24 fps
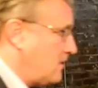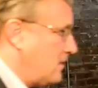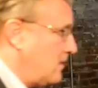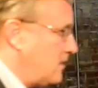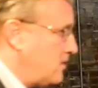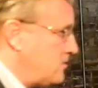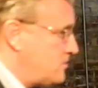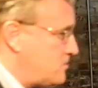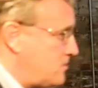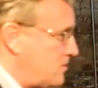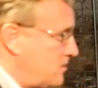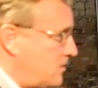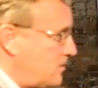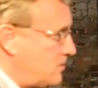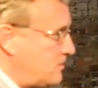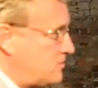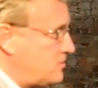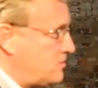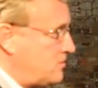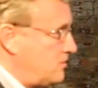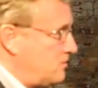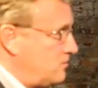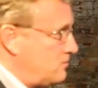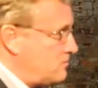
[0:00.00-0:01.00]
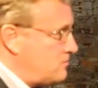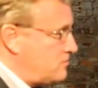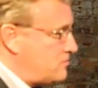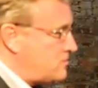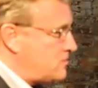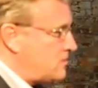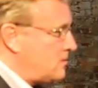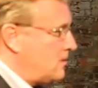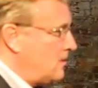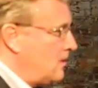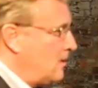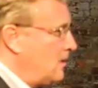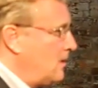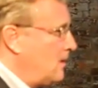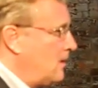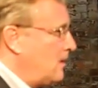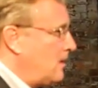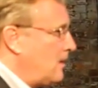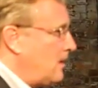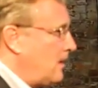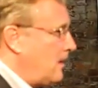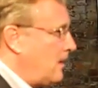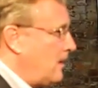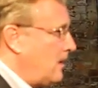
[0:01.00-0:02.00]
that the engineers used
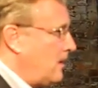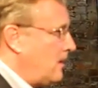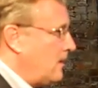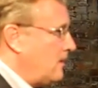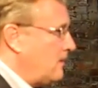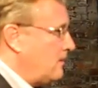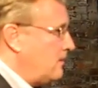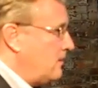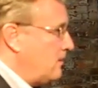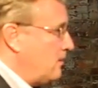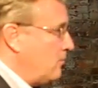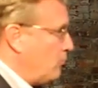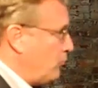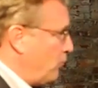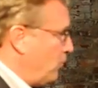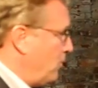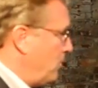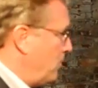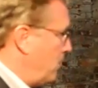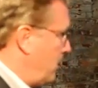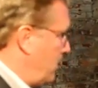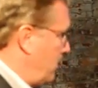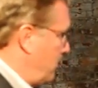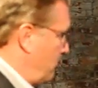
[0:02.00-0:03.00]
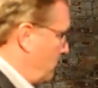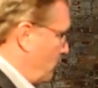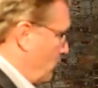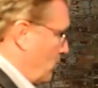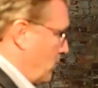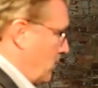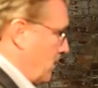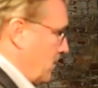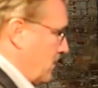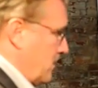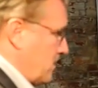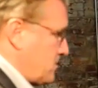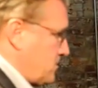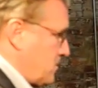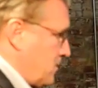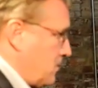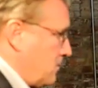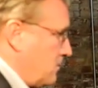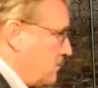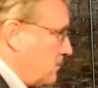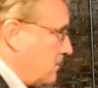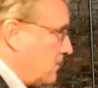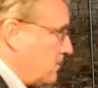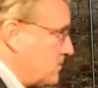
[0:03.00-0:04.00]
and employ while
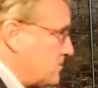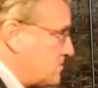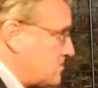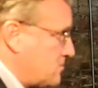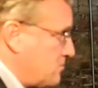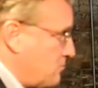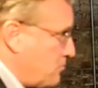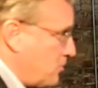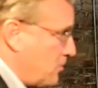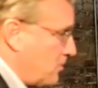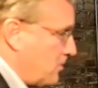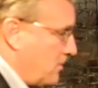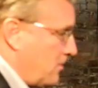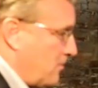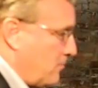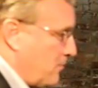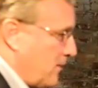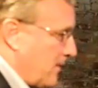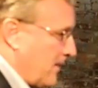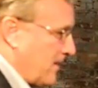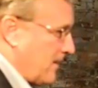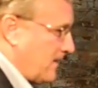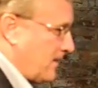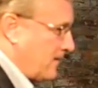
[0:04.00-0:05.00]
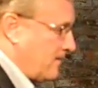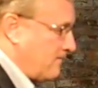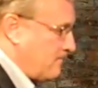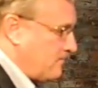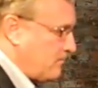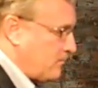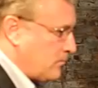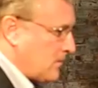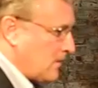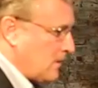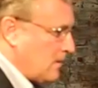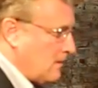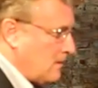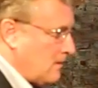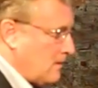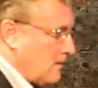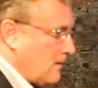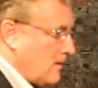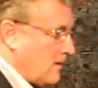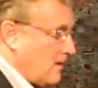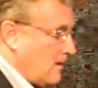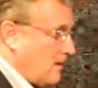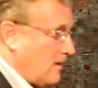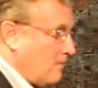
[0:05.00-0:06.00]
executing the superior body.
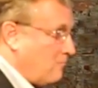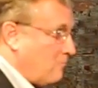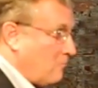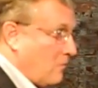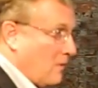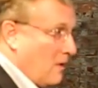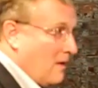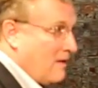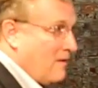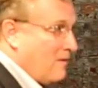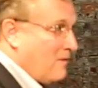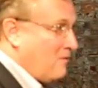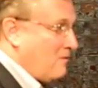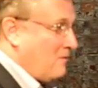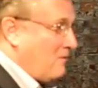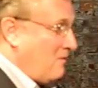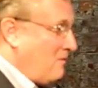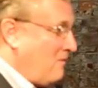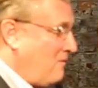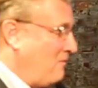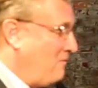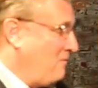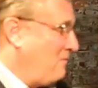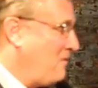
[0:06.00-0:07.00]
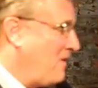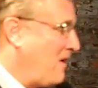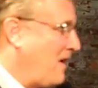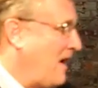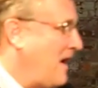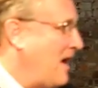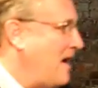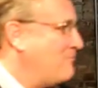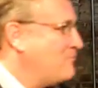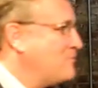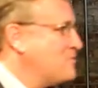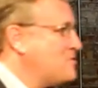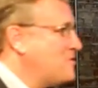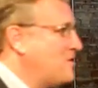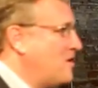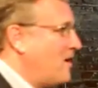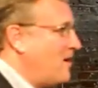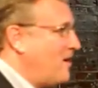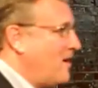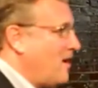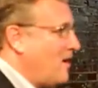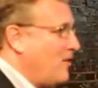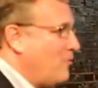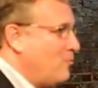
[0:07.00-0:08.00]
I have to
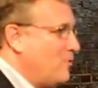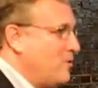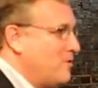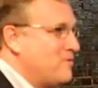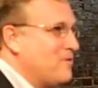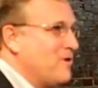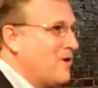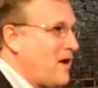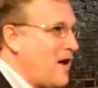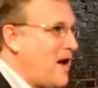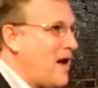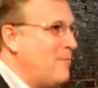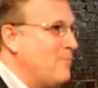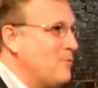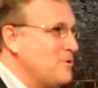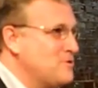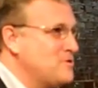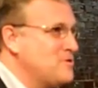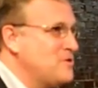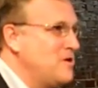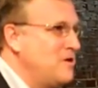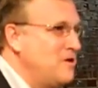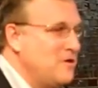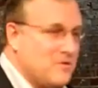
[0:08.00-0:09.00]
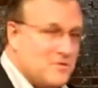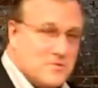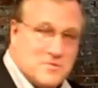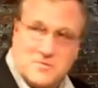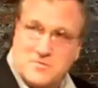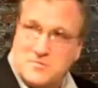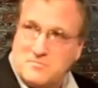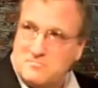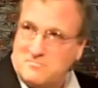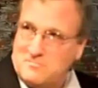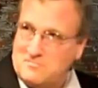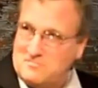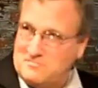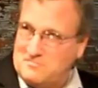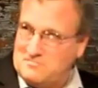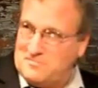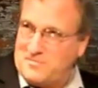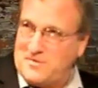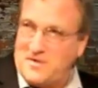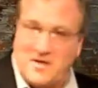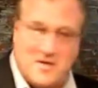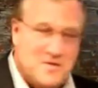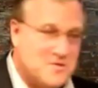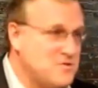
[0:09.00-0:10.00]
start out with the common steels.
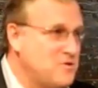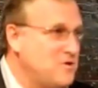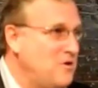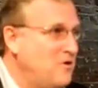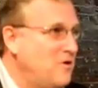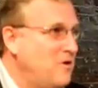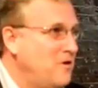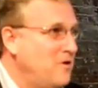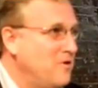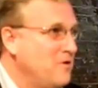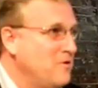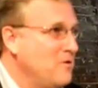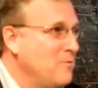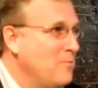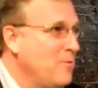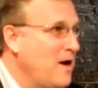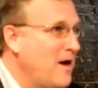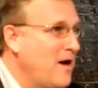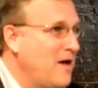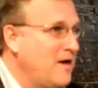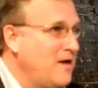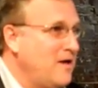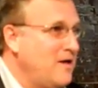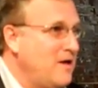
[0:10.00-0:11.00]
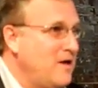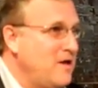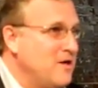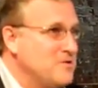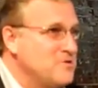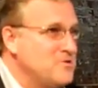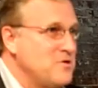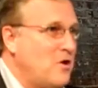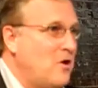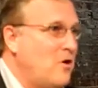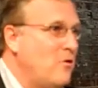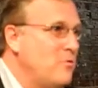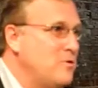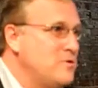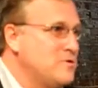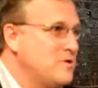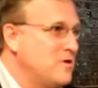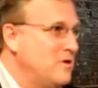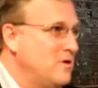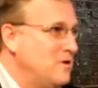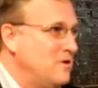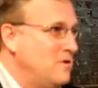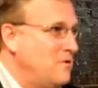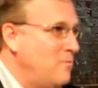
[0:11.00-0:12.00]
The exterior of the body is
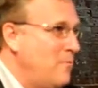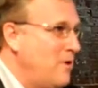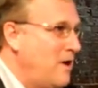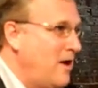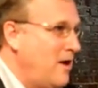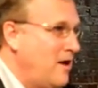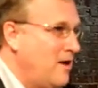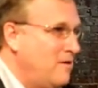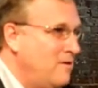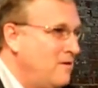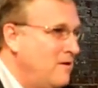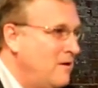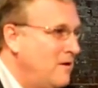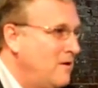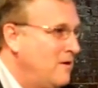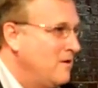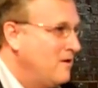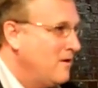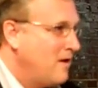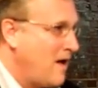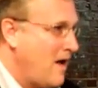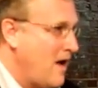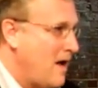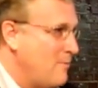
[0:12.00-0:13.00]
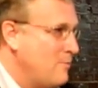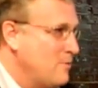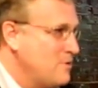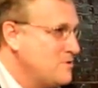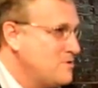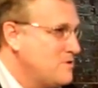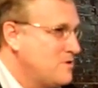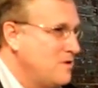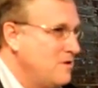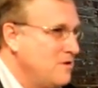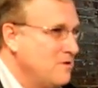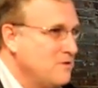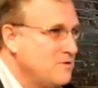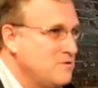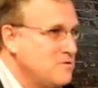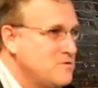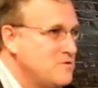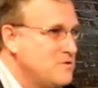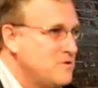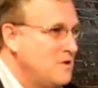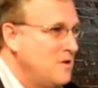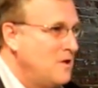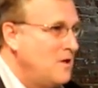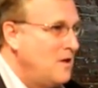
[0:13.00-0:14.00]
always going to demand common
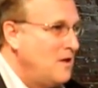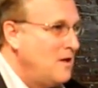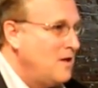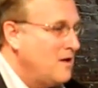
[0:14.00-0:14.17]
steels